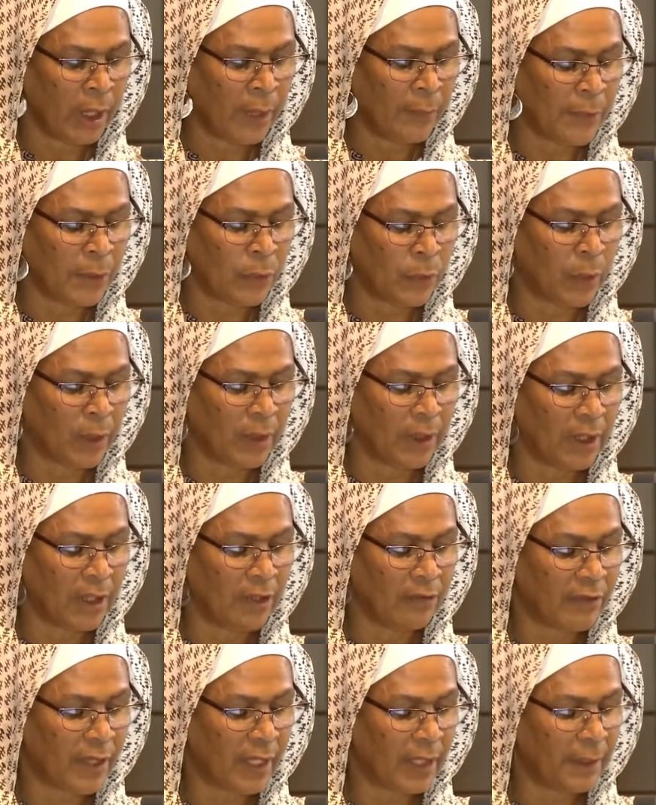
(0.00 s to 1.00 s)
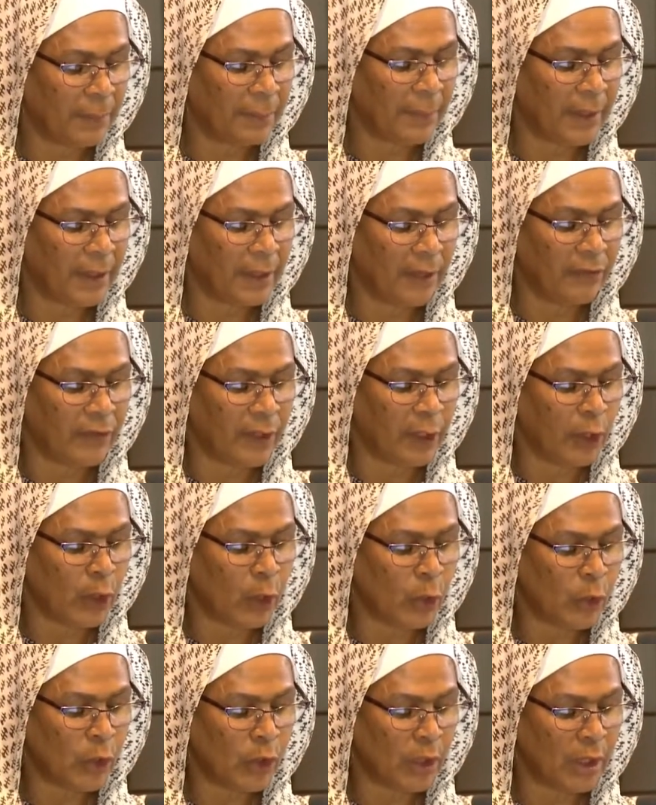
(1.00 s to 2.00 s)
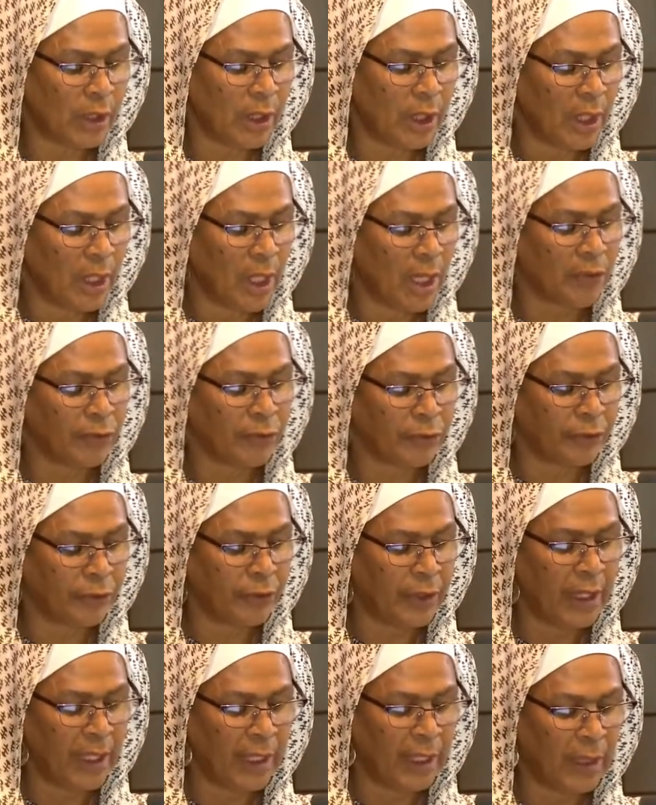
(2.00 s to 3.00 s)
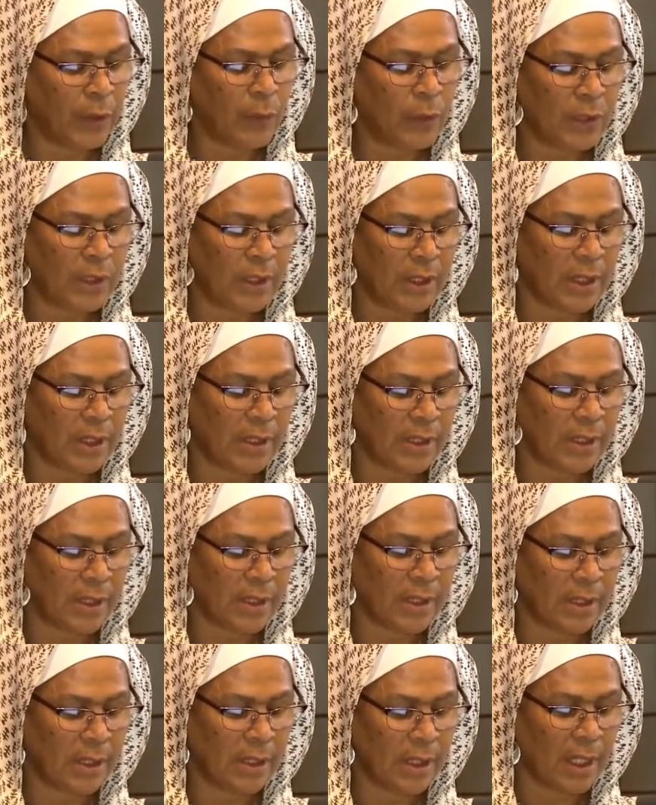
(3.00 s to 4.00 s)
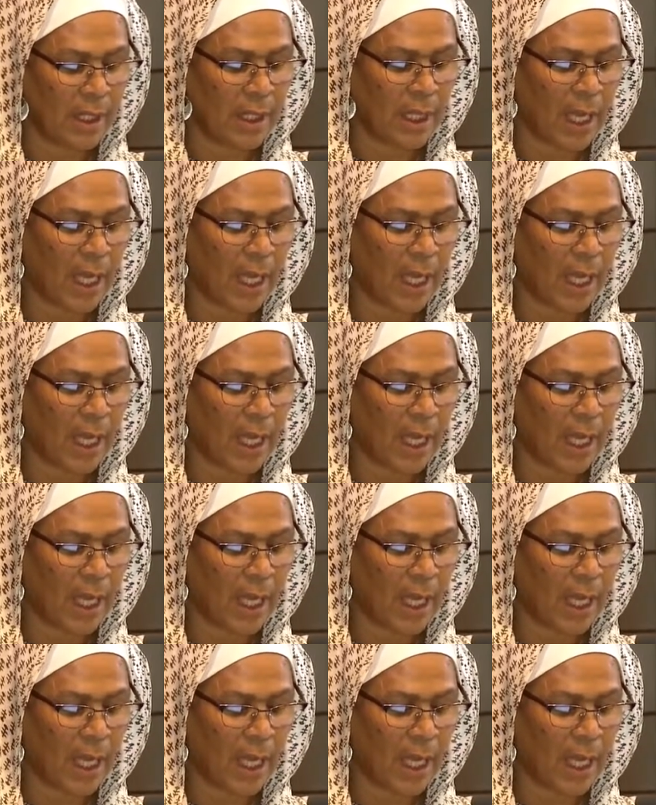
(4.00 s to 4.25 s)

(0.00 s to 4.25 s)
between the development of the notion of free and equal citizens